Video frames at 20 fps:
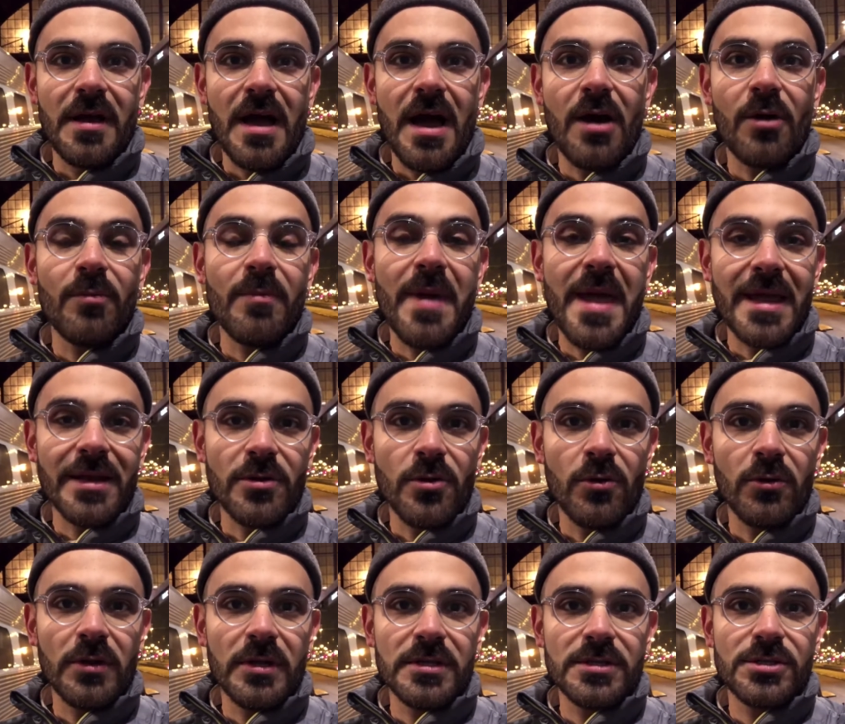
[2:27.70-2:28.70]
Our main
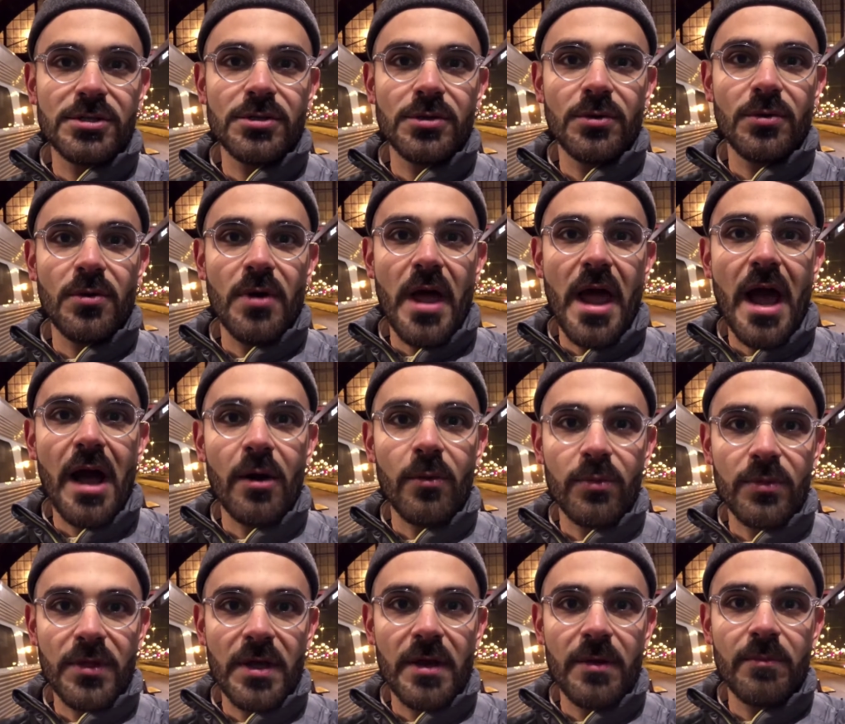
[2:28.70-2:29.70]
goal is to help
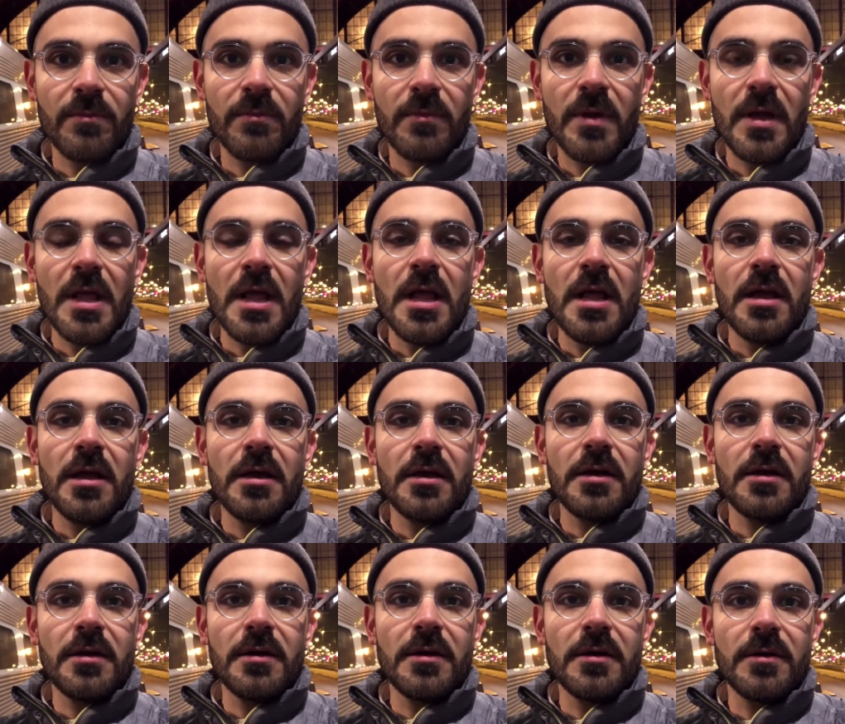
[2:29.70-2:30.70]
them
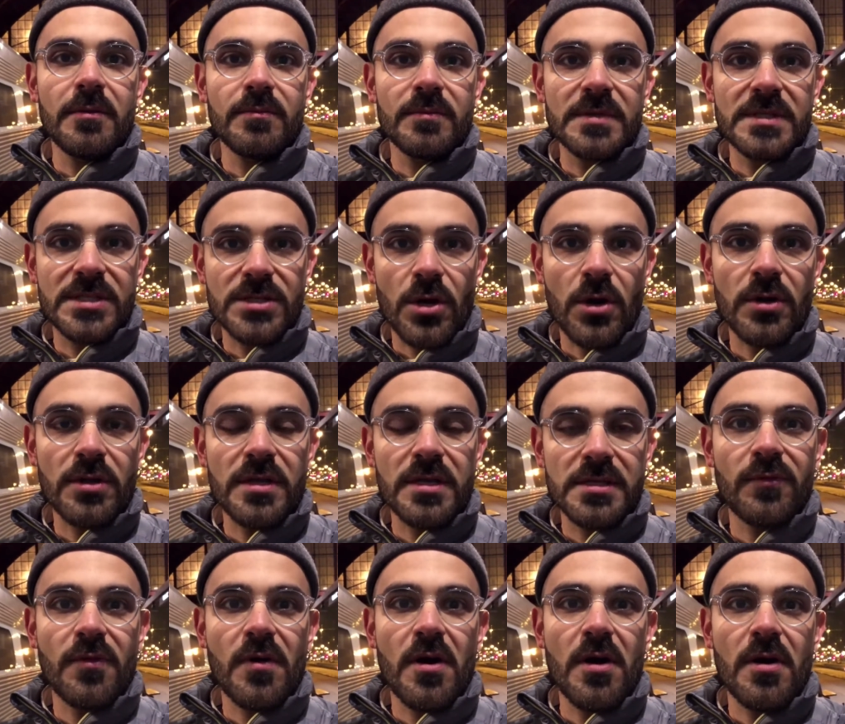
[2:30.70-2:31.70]
start
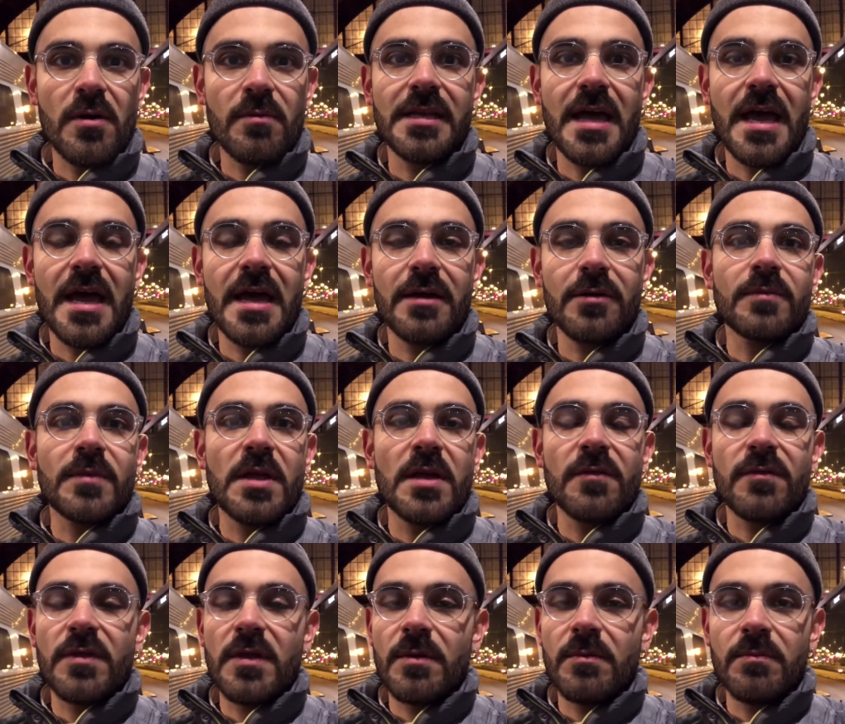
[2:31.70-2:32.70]
this farm and
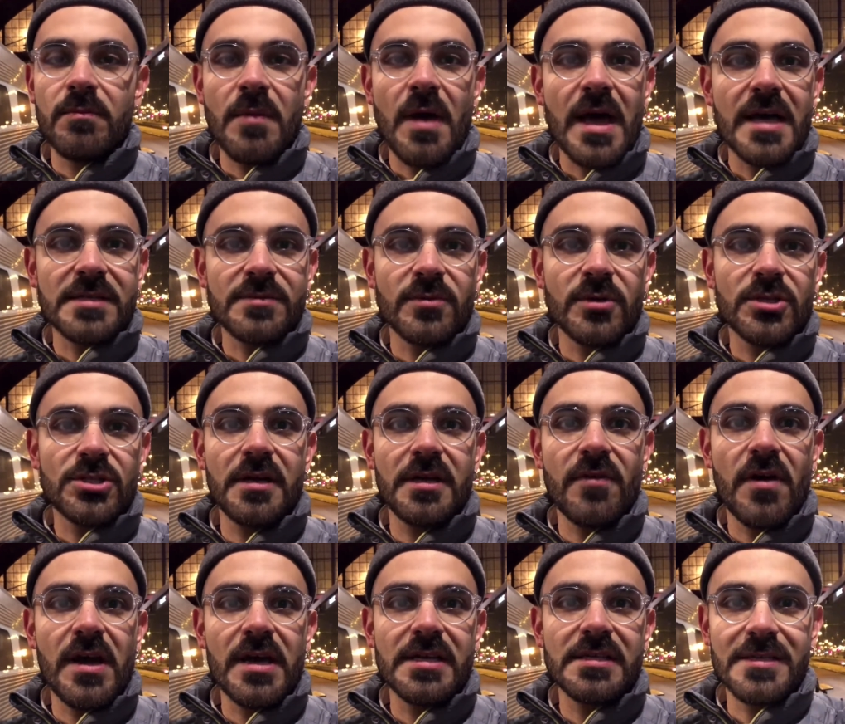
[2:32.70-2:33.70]
give them as much
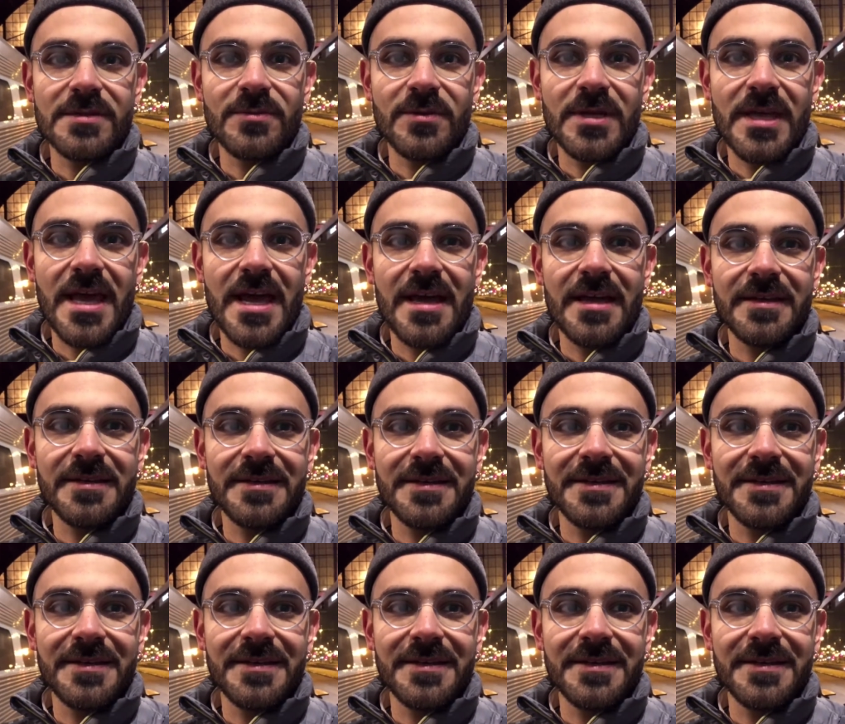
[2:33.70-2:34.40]
advice as we can.